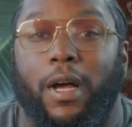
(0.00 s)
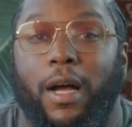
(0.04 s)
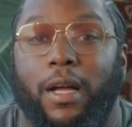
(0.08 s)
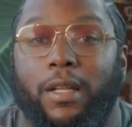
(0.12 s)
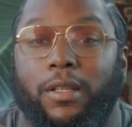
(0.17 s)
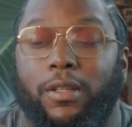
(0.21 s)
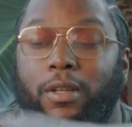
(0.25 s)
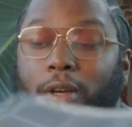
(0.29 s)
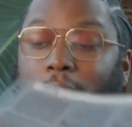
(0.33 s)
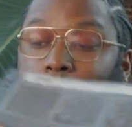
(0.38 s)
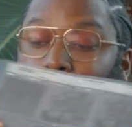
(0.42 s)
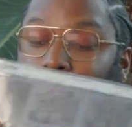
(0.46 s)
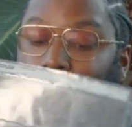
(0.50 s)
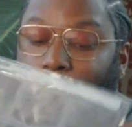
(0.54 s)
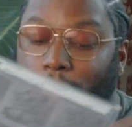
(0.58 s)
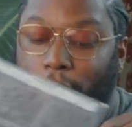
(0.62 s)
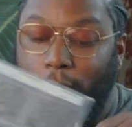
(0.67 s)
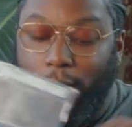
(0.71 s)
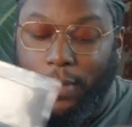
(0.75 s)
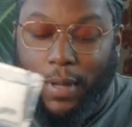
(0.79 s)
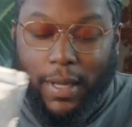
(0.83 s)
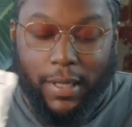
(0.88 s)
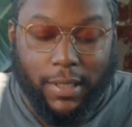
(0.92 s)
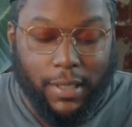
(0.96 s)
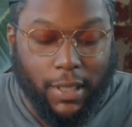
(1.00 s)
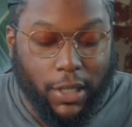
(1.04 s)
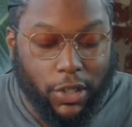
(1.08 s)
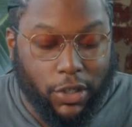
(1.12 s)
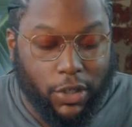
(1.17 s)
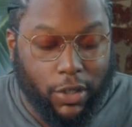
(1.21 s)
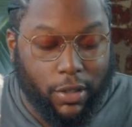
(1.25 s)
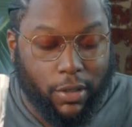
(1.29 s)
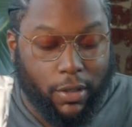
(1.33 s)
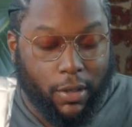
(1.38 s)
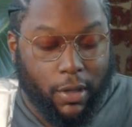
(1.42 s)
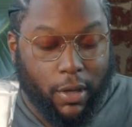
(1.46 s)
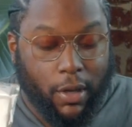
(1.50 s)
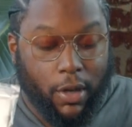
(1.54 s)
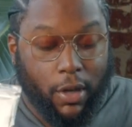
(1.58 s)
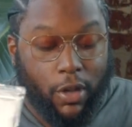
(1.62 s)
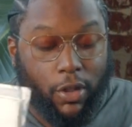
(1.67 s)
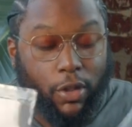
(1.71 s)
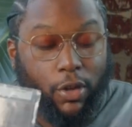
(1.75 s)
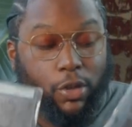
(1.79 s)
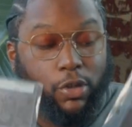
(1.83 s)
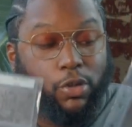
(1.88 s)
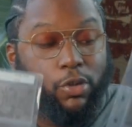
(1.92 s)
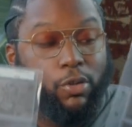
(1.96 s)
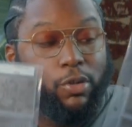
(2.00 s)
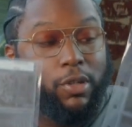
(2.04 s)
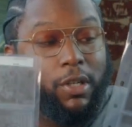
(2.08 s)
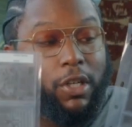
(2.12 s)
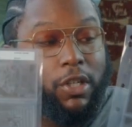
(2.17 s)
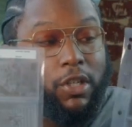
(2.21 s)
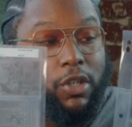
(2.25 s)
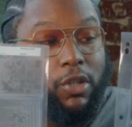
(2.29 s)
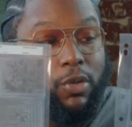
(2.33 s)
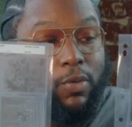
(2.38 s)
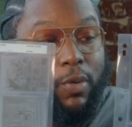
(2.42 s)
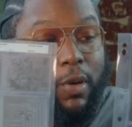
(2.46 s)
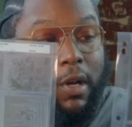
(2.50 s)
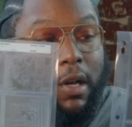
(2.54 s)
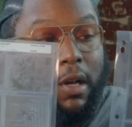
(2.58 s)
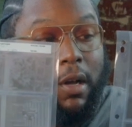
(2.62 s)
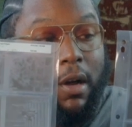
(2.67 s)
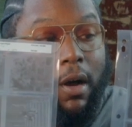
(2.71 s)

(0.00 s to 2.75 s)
I took from that session, those 2 sessions with